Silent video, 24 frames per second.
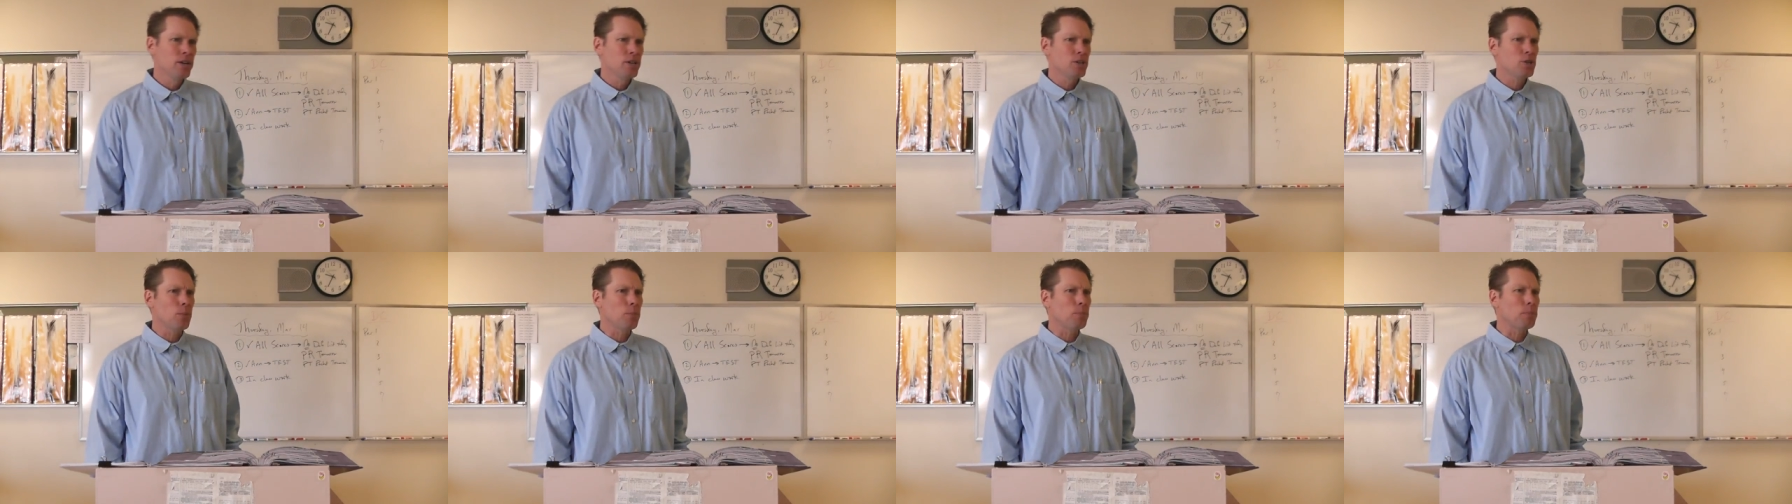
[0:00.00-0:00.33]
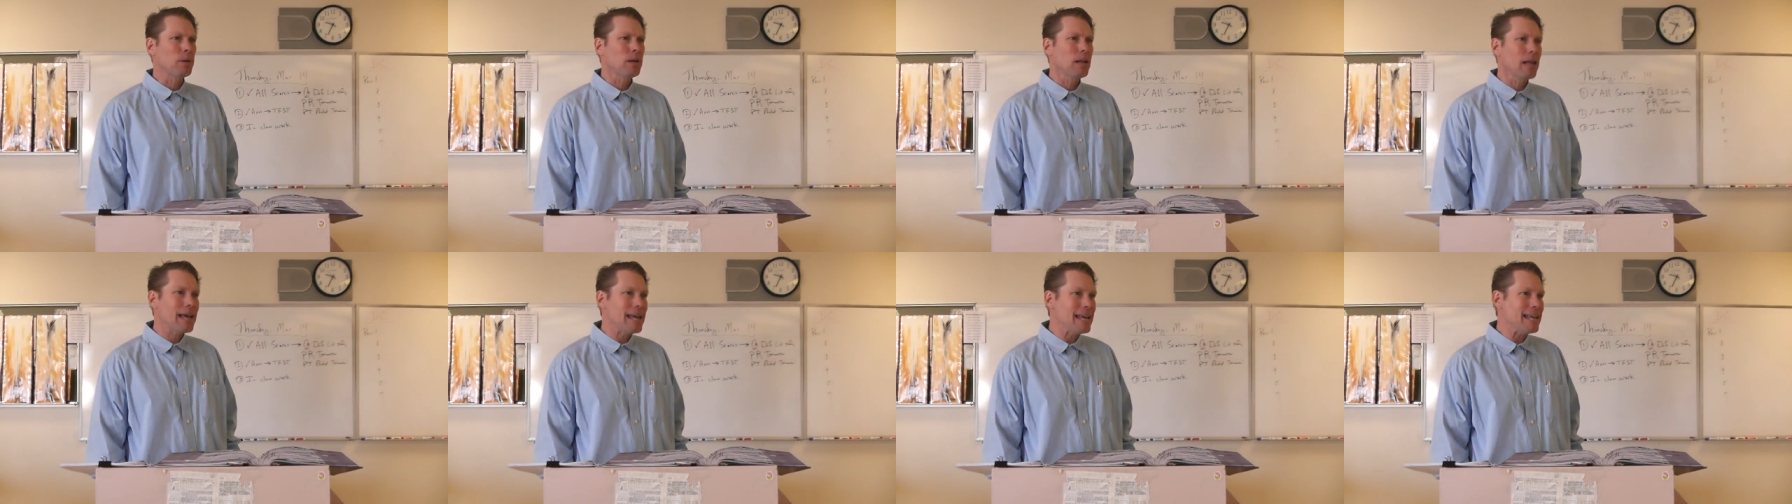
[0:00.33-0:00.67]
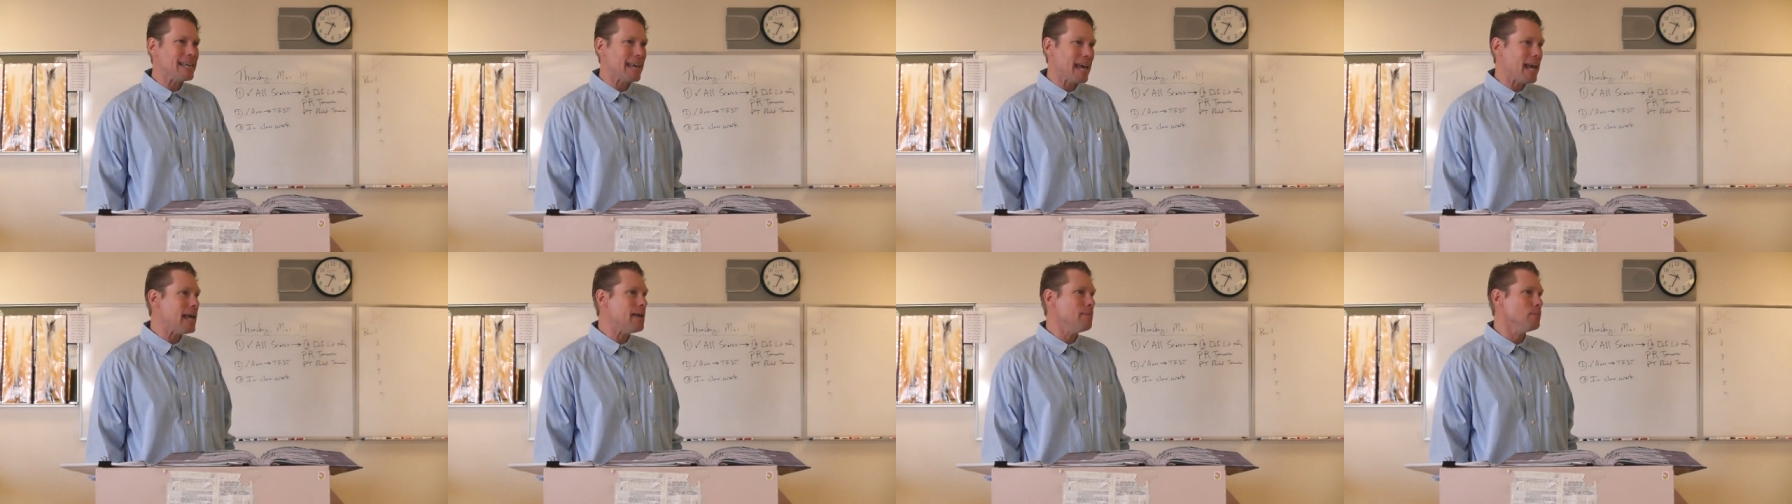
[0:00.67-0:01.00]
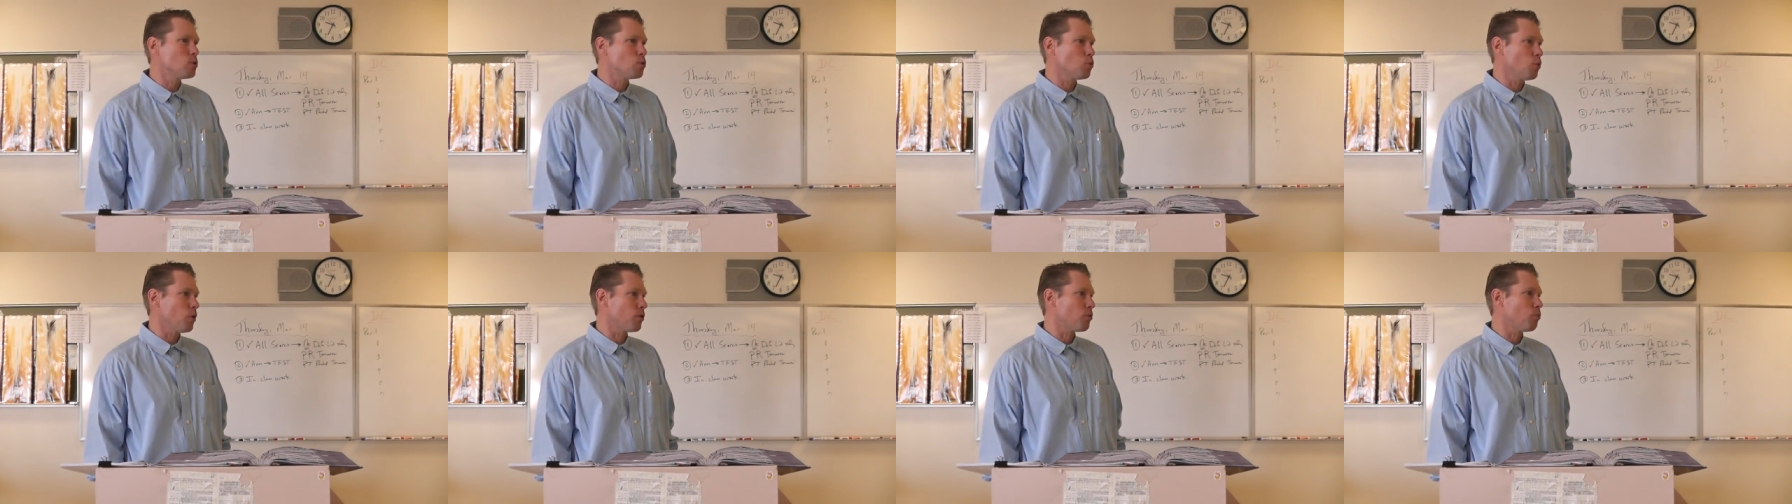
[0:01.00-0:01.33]
to play
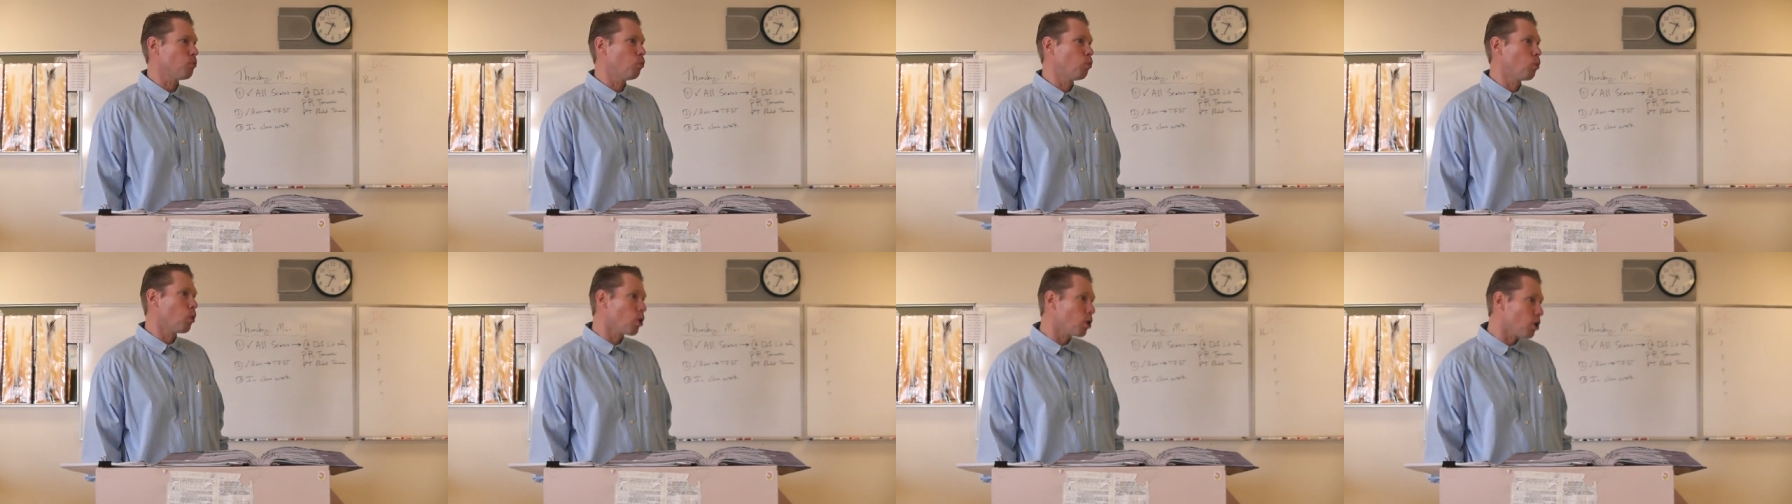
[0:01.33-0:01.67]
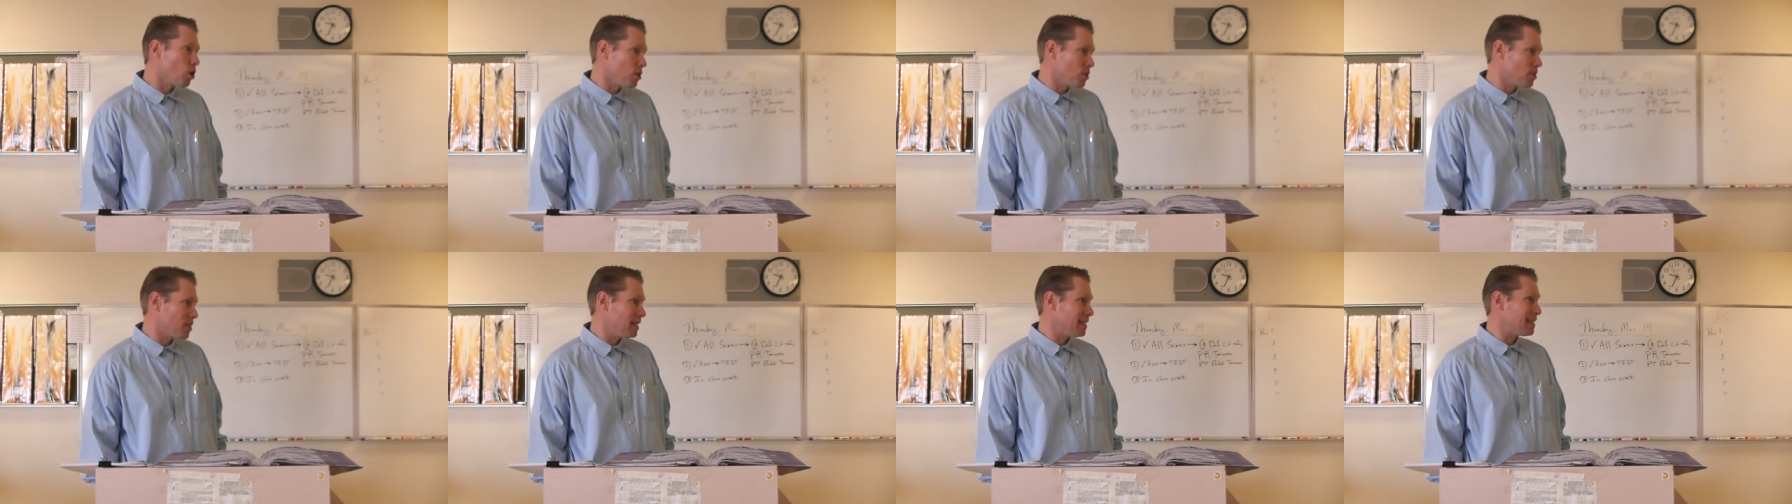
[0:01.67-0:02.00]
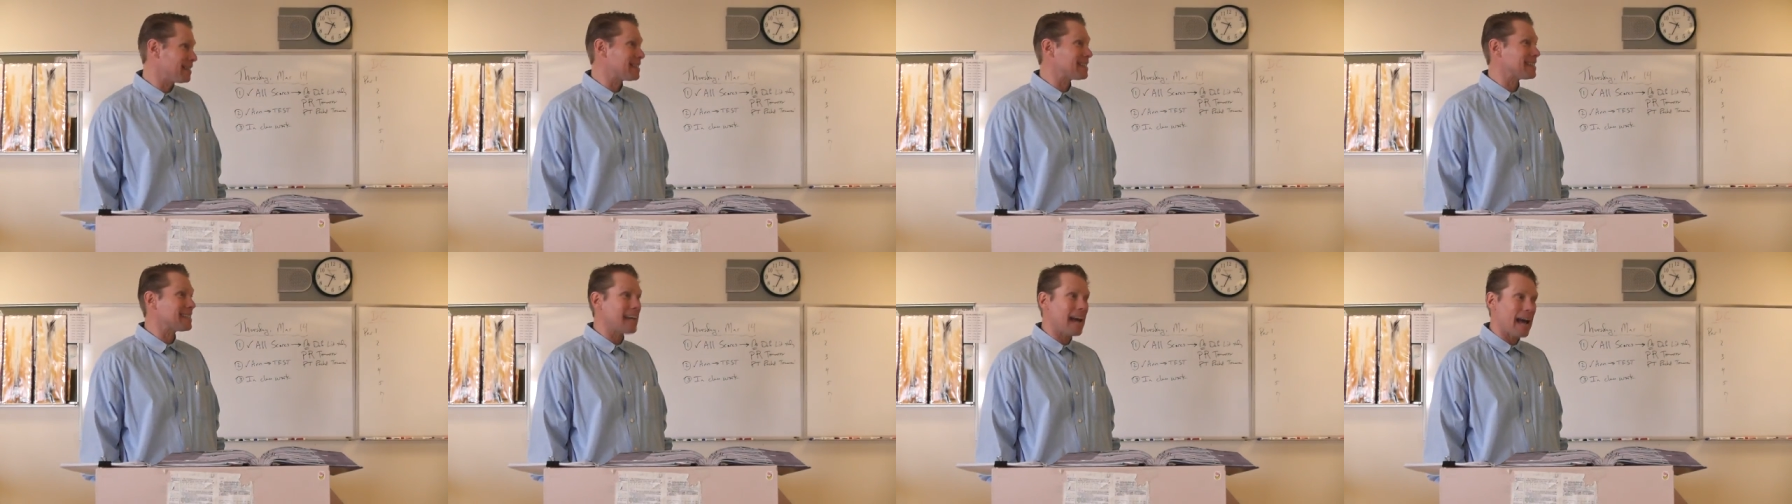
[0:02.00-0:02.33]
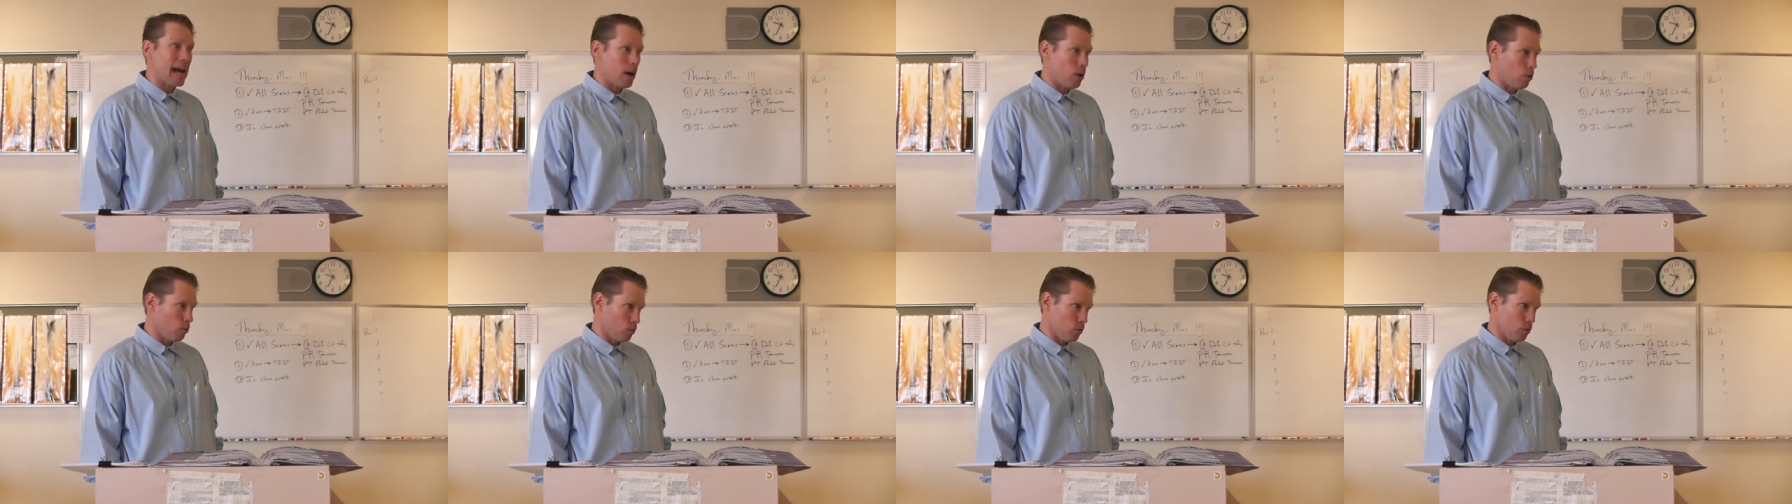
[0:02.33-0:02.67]
games with words and
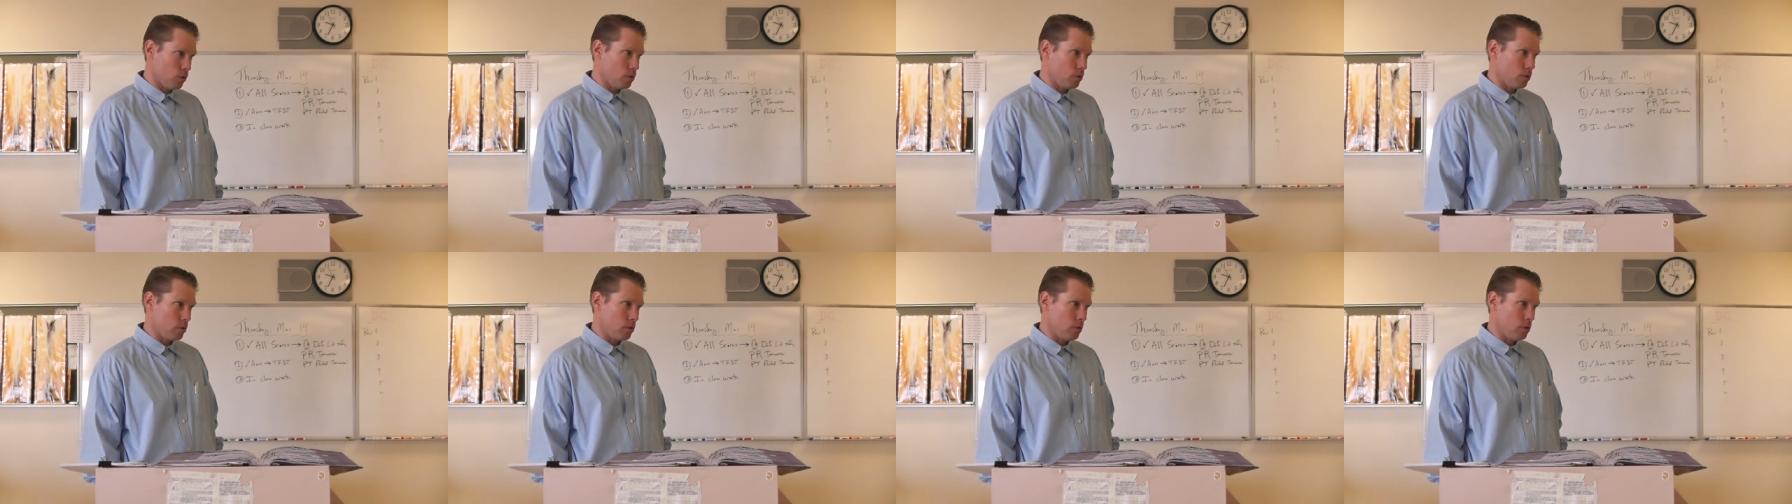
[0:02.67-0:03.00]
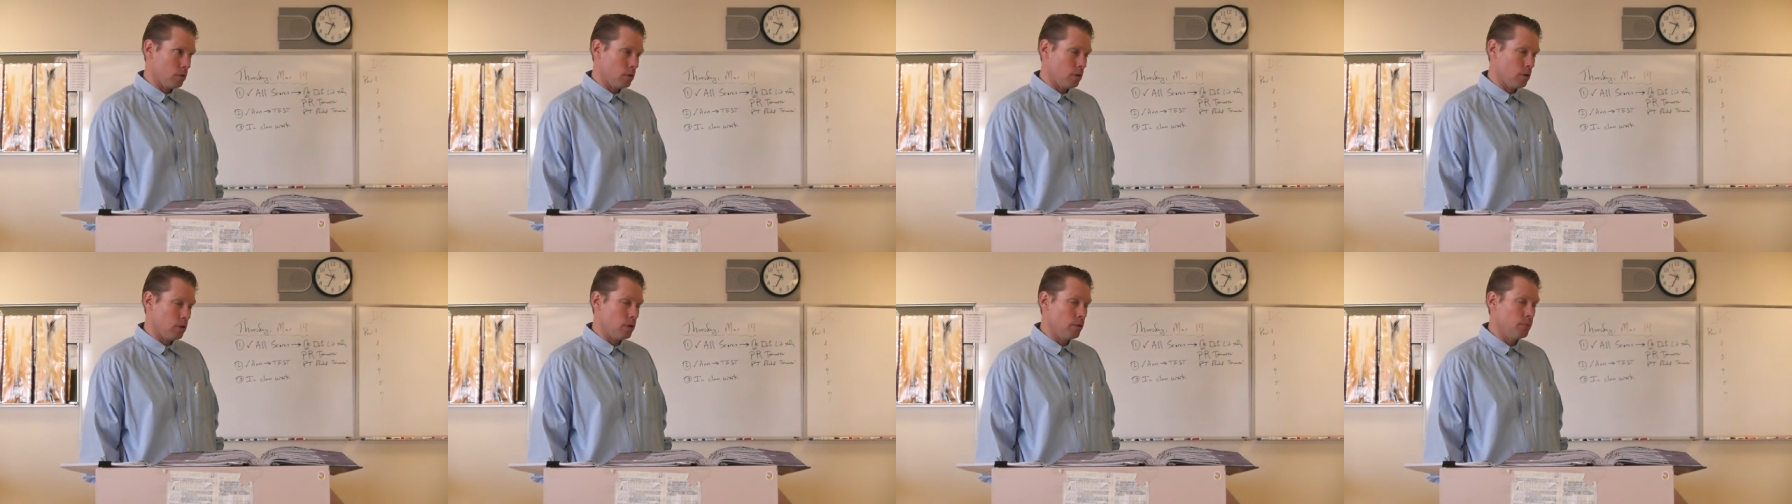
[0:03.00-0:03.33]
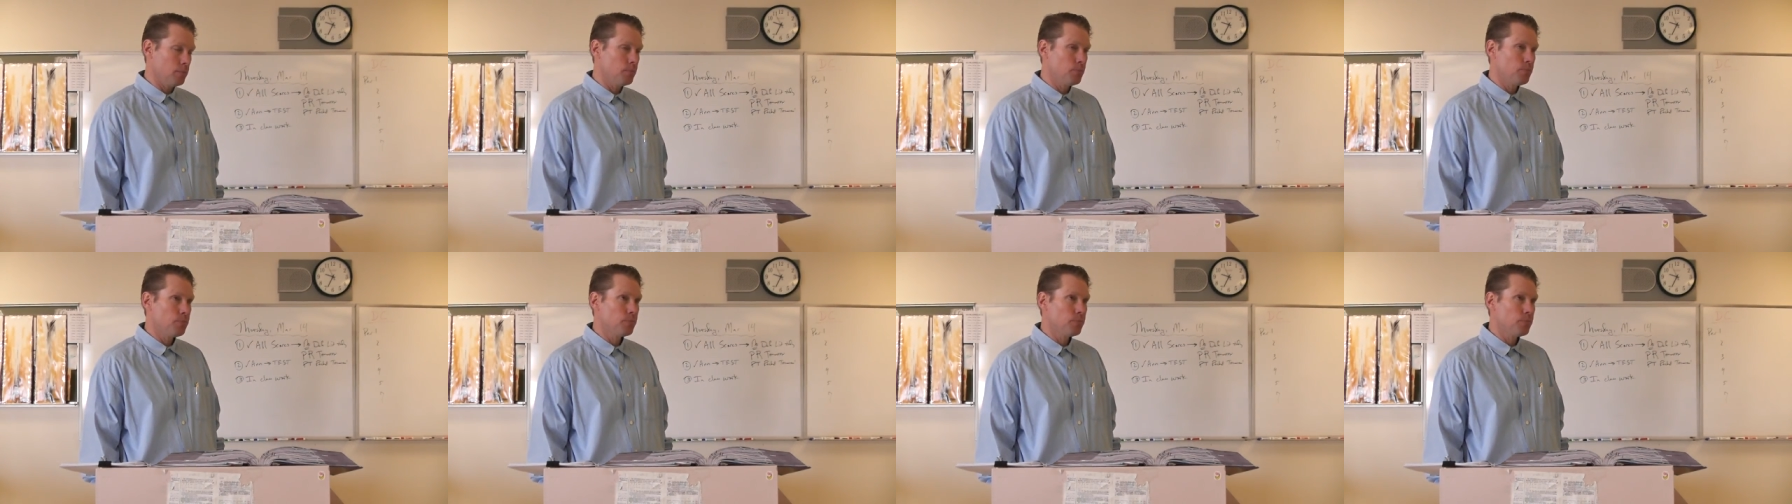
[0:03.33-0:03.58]
sounds, all right?